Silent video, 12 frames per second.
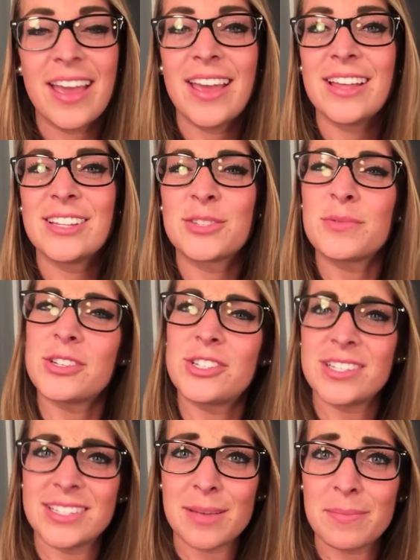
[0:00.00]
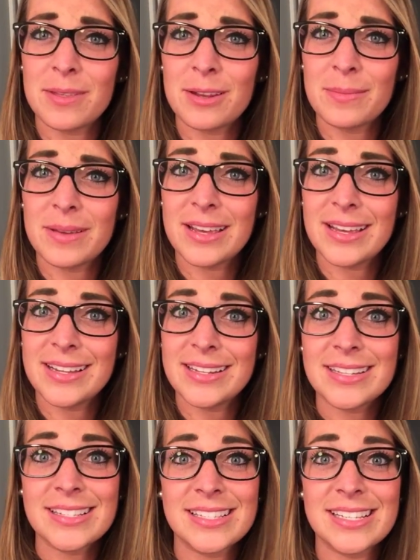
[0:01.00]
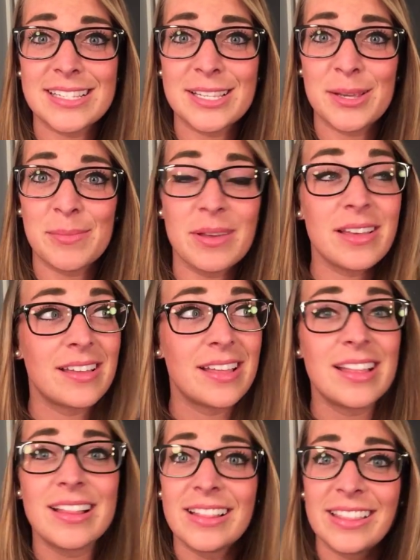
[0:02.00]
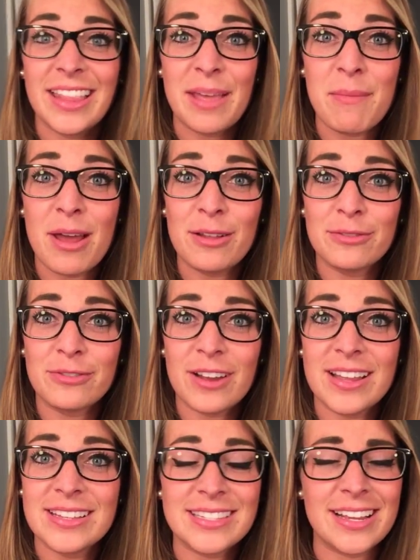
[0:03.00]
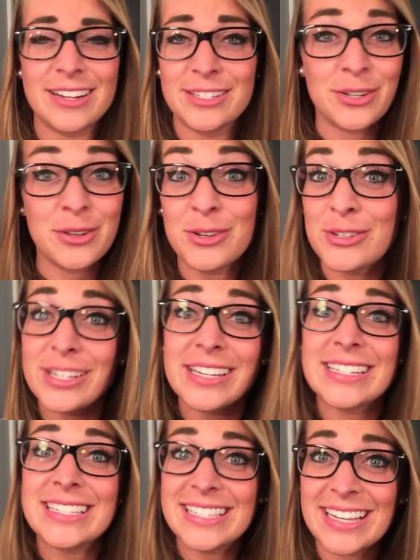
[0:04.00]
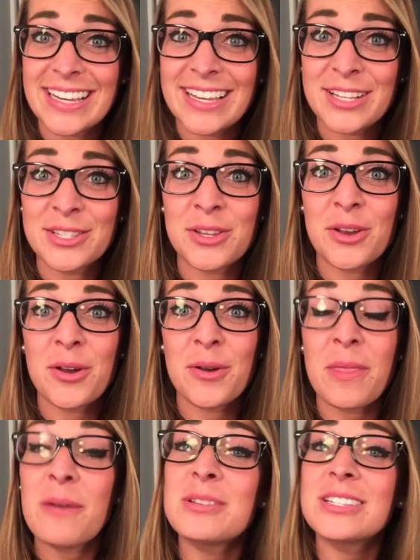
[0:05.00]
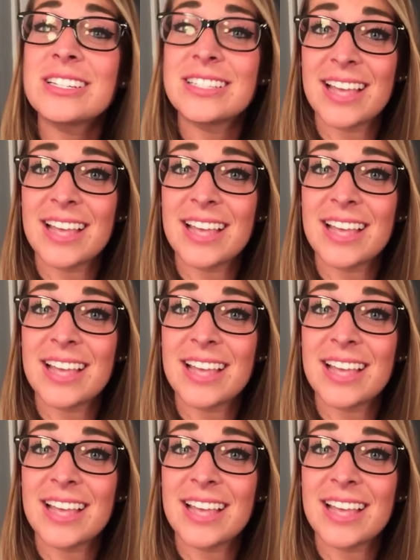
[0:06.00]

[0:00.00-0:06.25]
and switch things up a little bit, see some late model friends that I don't usually get to see, so that was a good